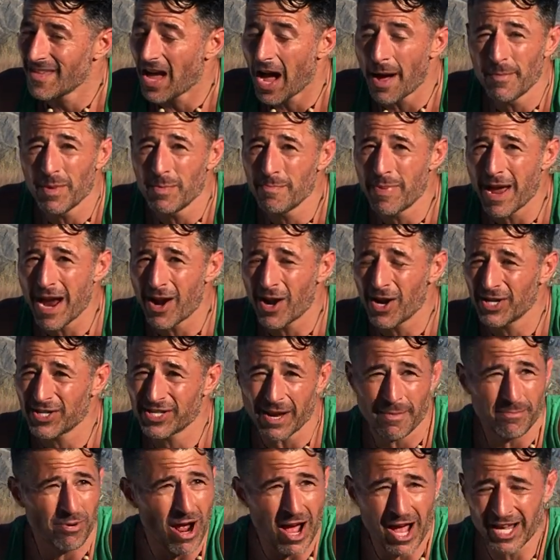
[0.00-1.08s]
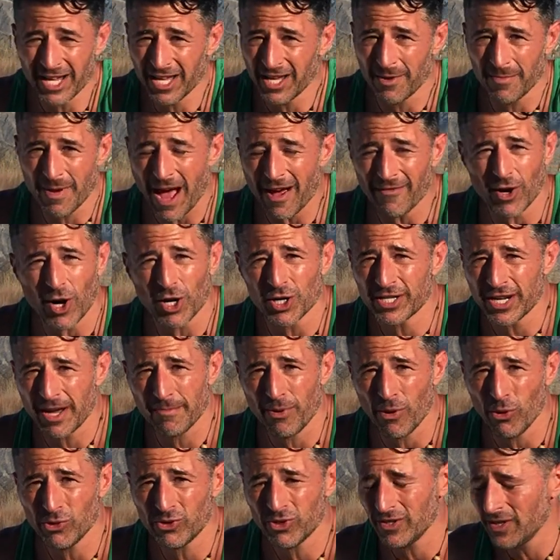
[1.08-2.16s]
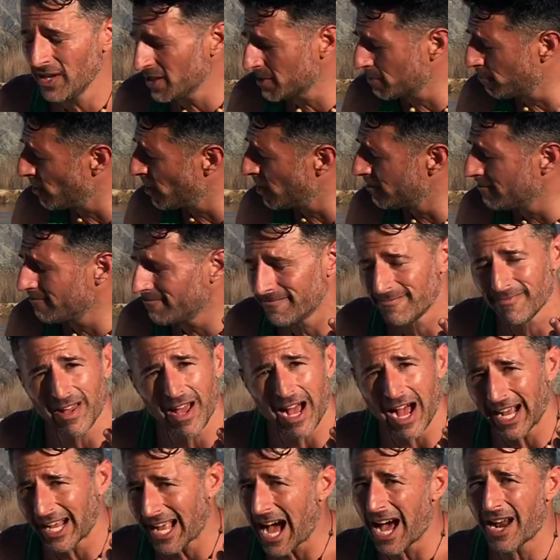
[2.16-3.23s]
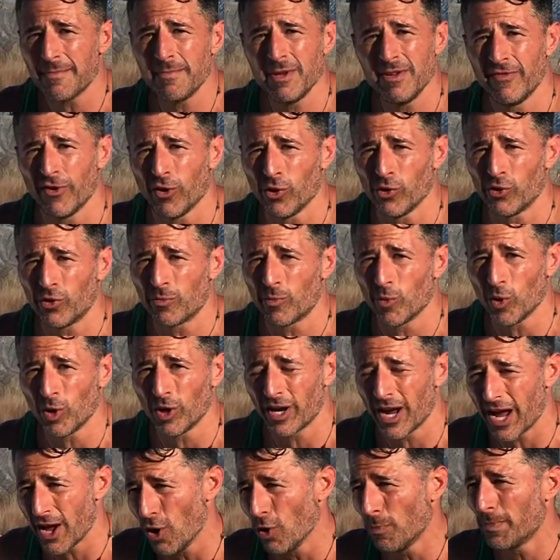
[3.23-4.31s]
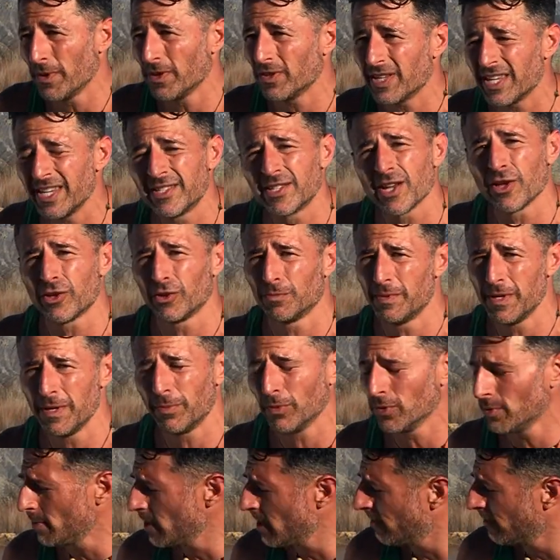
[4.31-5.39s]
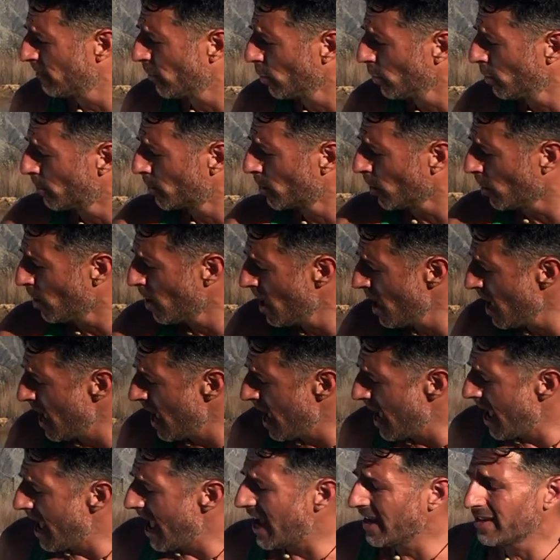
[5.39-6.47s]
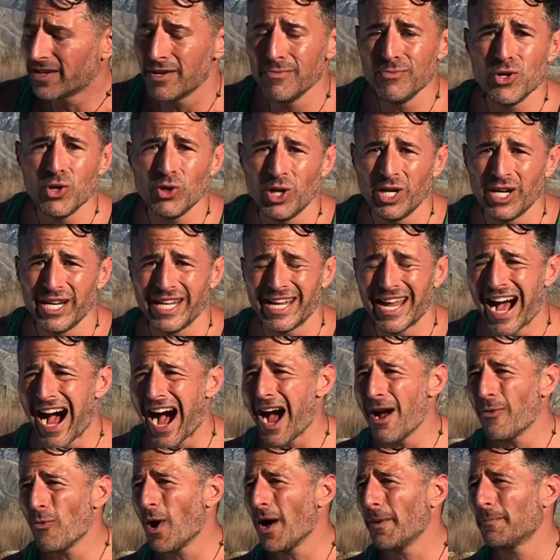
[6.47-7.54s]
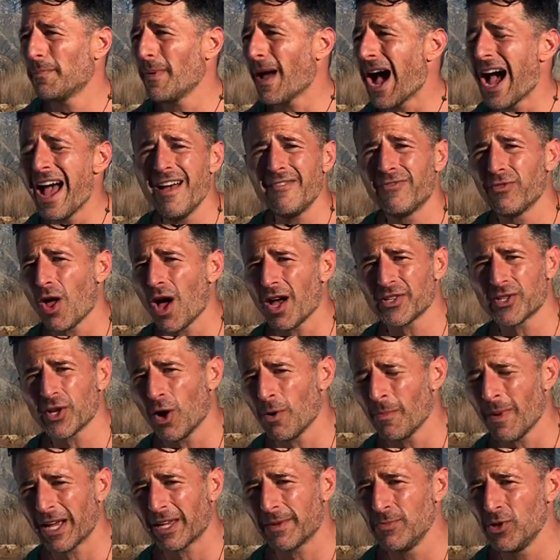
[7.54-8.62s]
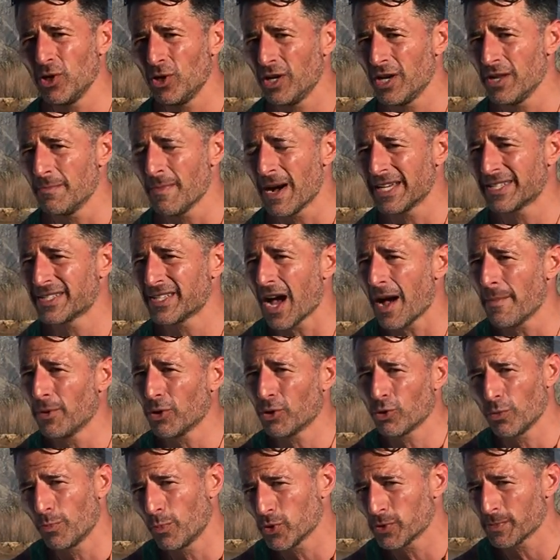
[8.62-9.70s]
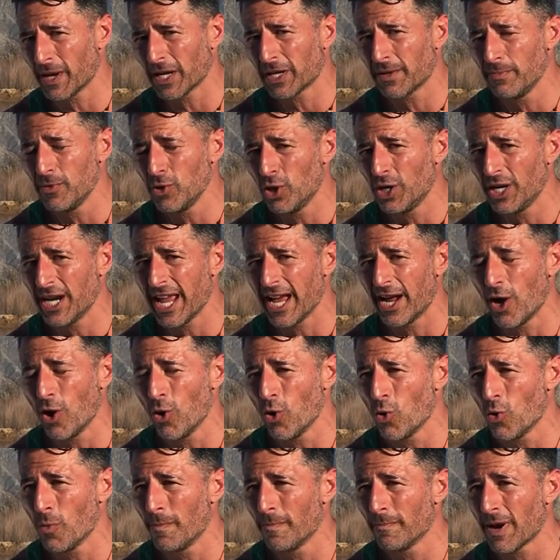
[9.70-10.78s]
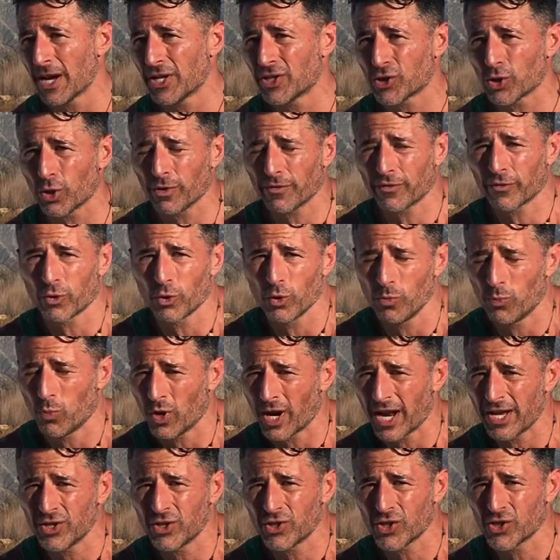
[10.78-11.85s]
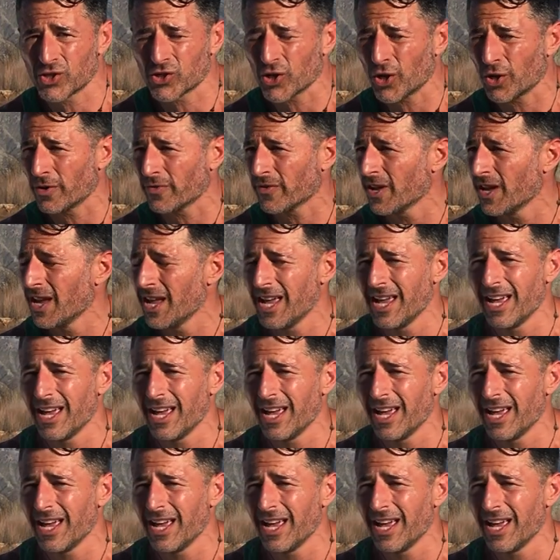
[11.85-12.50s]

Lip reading: I'm embarrassed, I'm probably gonna have a hard time posting this, but I gotta be vulnerable, and I hope it leads other people to being vulnerable. And community, I have lost all my community. My Samba group was my community at home. My surf group, when I used to surf.